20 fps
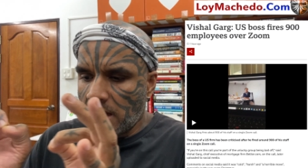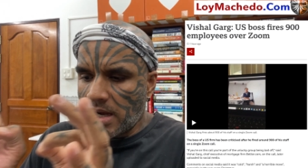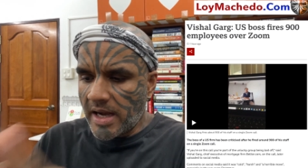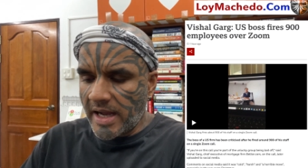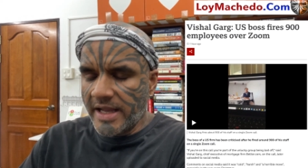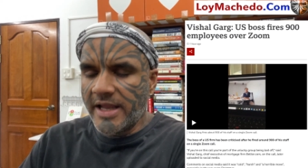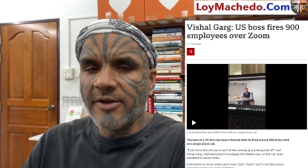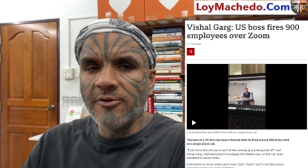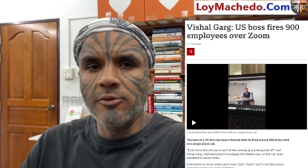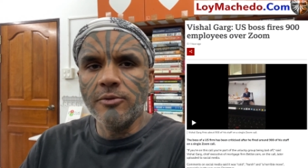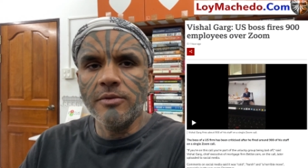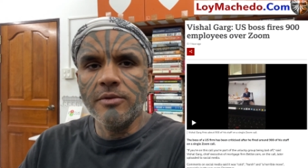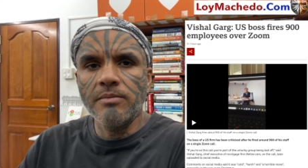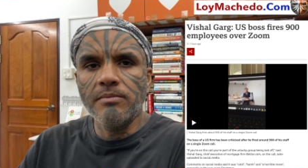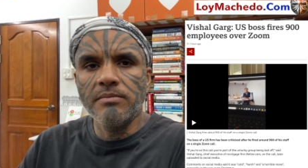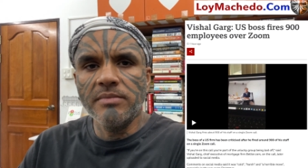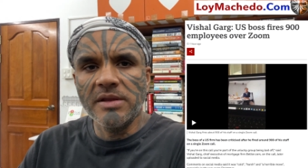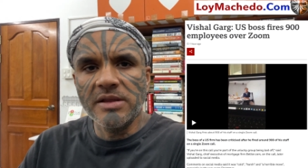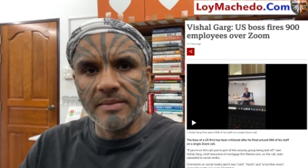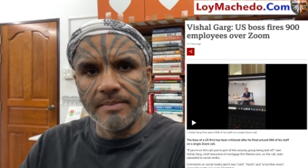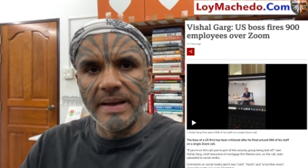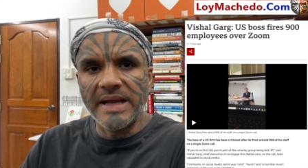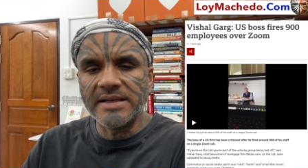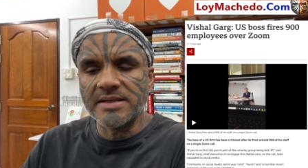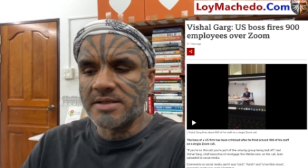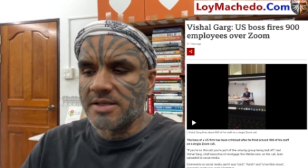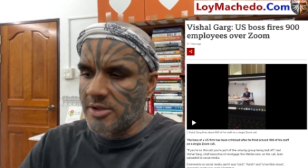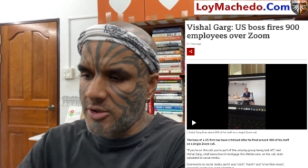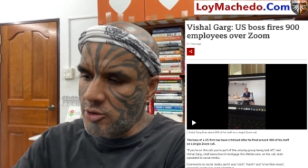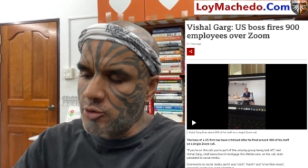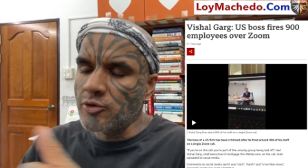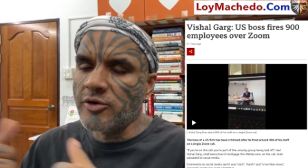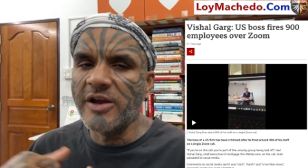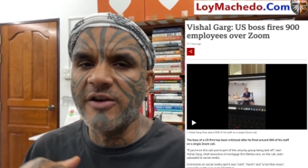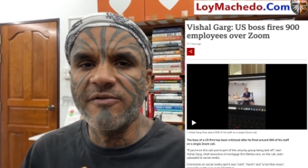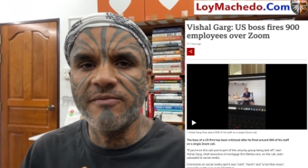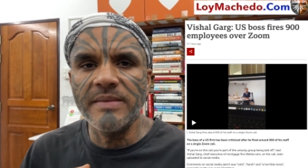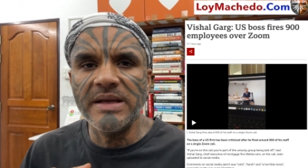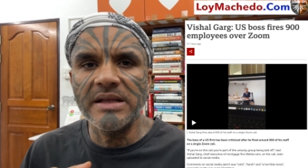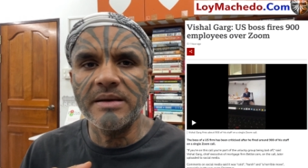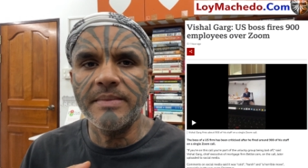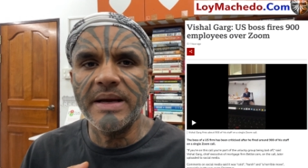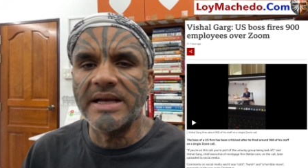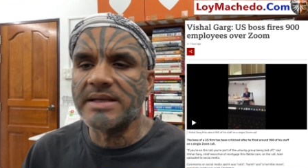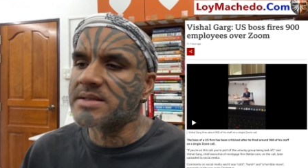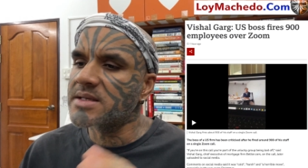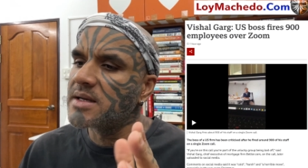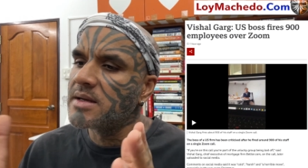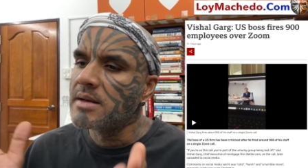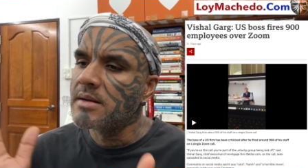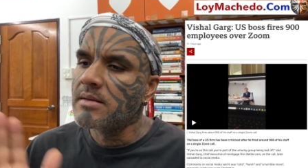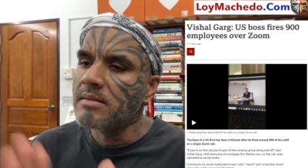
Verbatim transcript: I give you the best. You give me the best.